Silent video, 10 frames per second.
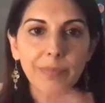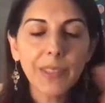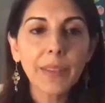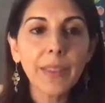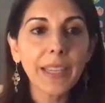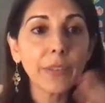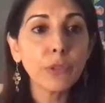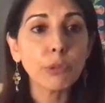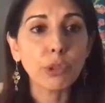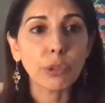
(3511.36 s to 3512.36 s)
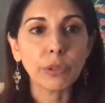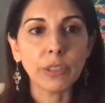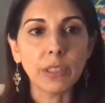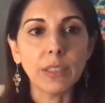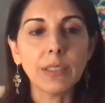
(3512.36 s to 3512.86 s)
that if you
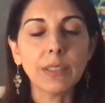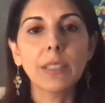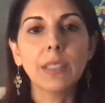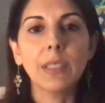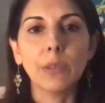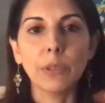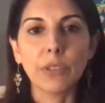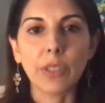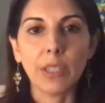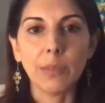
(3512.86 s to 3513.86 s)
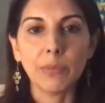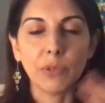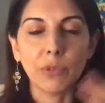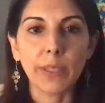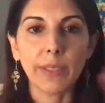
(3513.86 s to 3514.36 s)
journal, which
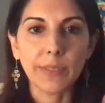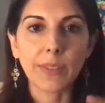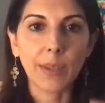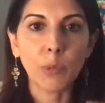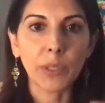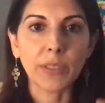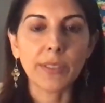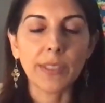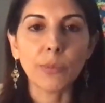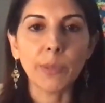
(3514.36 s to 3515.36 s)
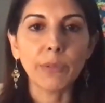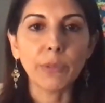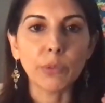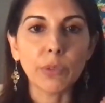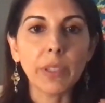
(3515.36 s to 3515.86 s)
requires some organization, but
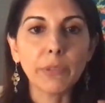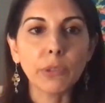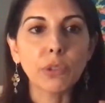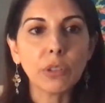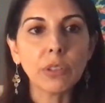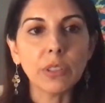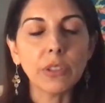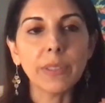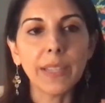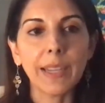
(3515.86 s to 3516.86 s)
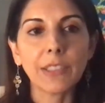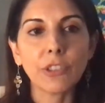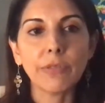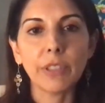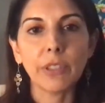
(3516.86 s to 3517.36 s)
if you journal, you can
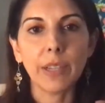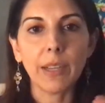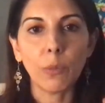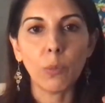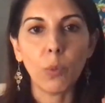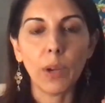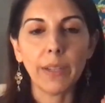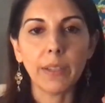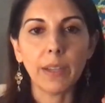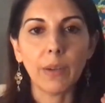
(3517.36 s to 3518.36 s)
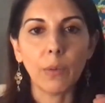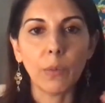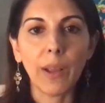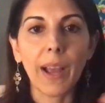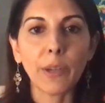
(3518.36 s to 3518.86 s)
actually figure out
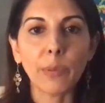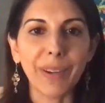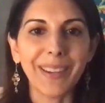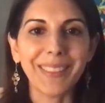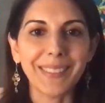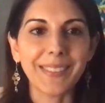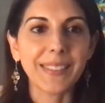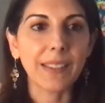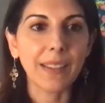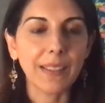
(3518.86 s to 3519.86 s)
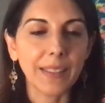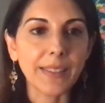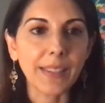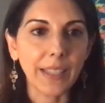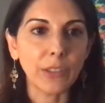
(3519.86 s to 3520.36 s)
how to break this
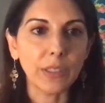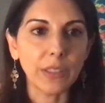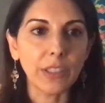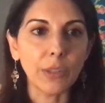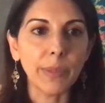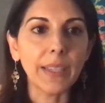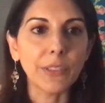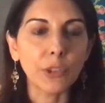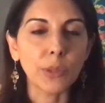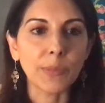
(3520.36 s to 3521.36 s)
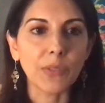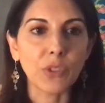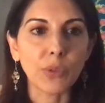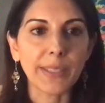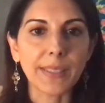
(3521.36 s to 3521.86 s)
cycle a little bit in terms of
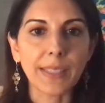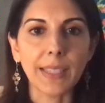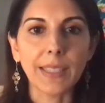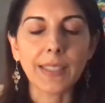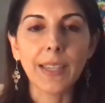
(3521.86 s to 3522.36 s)
stress eating.